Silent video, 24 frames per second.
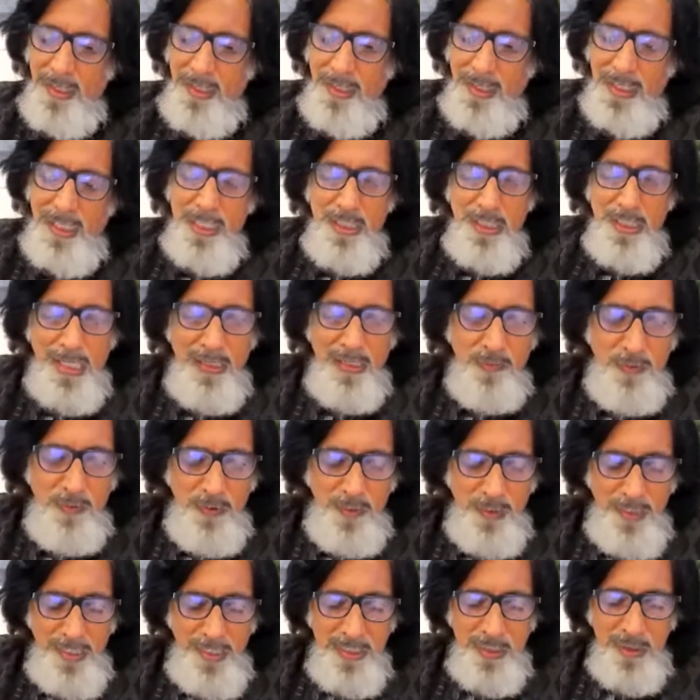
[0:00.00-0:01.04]
his
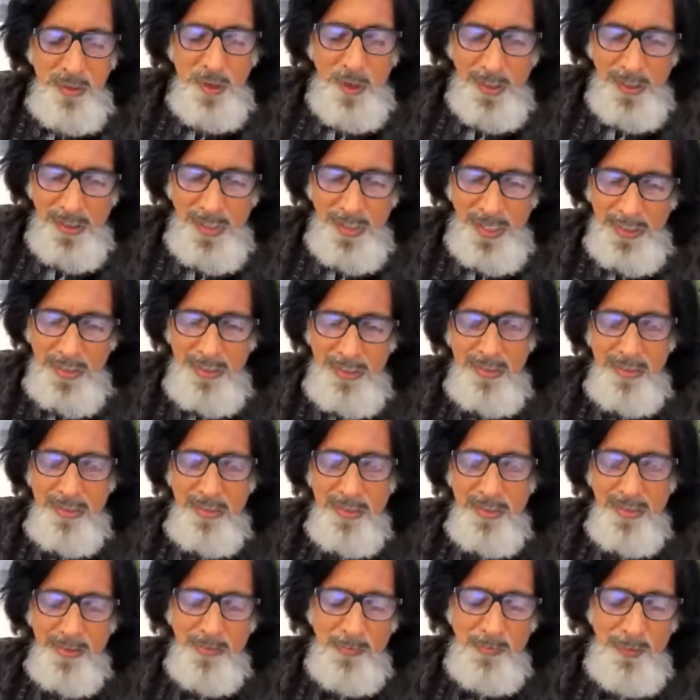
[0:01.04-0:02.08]
influence on
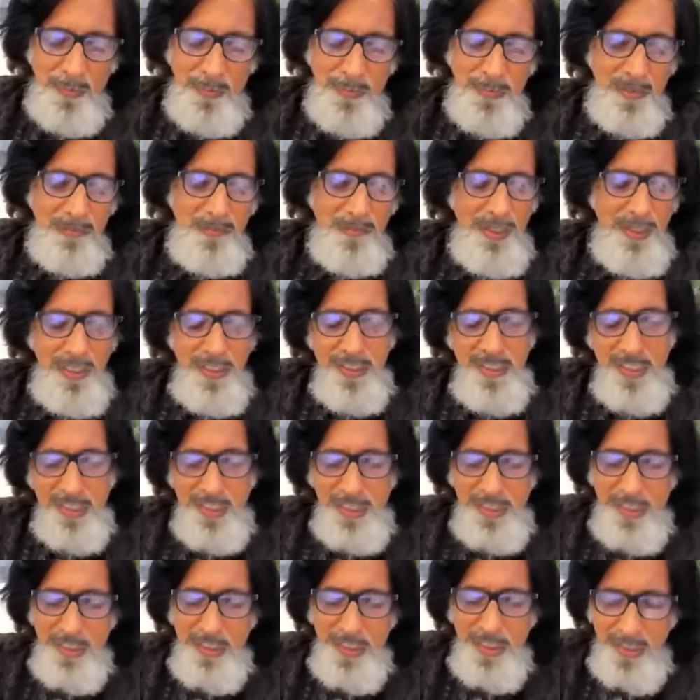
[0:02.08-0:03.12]
us from different
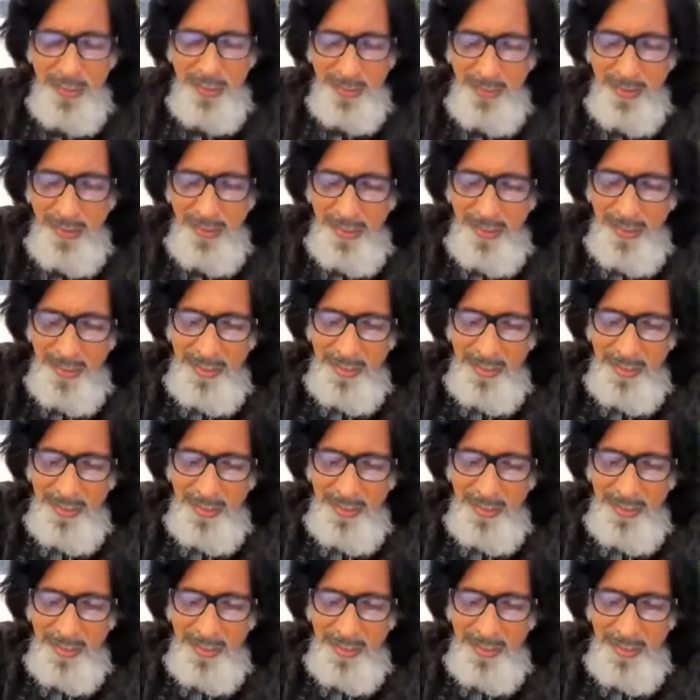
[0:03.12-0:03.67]
generations.